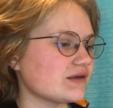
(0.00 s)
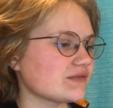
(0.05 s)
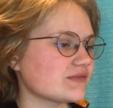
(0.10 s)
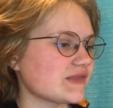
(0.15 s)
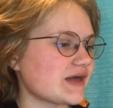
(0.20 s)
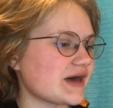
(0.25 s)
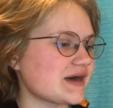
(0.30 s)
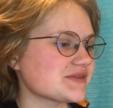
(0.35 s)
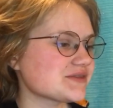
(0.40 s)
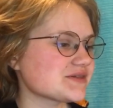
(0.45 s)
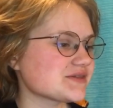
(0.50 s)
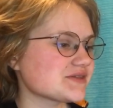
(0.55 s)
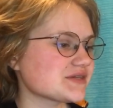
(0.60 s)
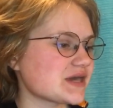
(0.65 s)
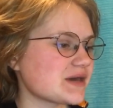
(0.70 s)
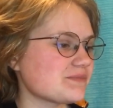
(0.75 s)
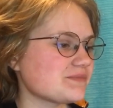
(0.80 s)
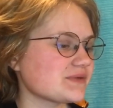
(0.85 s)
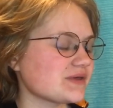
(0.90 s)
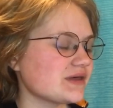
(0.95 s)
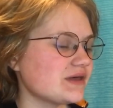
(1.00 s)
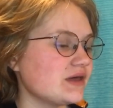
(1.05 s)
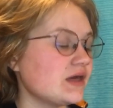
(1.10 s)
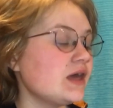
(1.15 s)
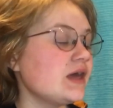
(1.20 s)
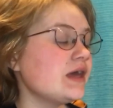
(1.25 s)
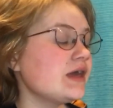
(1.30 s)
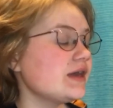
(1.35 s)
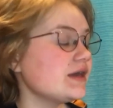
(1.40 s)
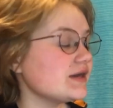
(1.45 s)
Last step
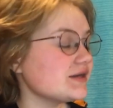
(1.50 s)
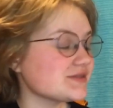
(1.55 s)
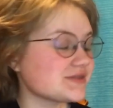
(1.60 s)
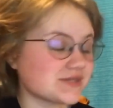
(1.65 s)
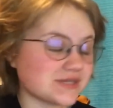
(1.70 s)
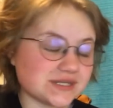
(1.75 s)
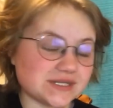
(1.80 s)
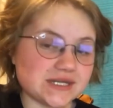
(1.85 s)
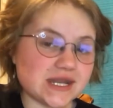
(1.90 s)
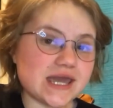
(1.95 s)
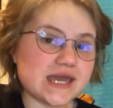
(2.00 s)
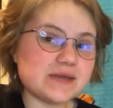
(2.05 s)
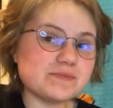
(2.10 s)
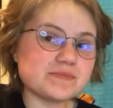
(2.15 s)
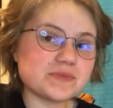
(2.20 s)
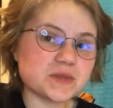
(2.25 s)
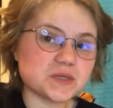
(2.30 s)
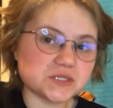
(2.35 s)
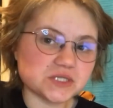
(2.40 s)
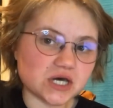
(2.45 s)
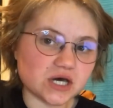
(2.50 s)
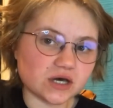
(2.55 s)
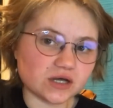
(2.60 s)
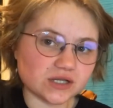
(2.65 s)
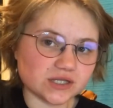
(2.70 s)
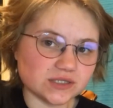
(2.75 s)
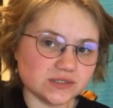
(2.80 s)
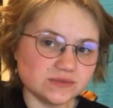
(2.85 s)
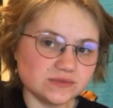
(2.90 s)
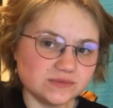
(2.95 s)
is to name the
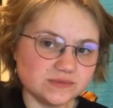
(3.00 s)
doll.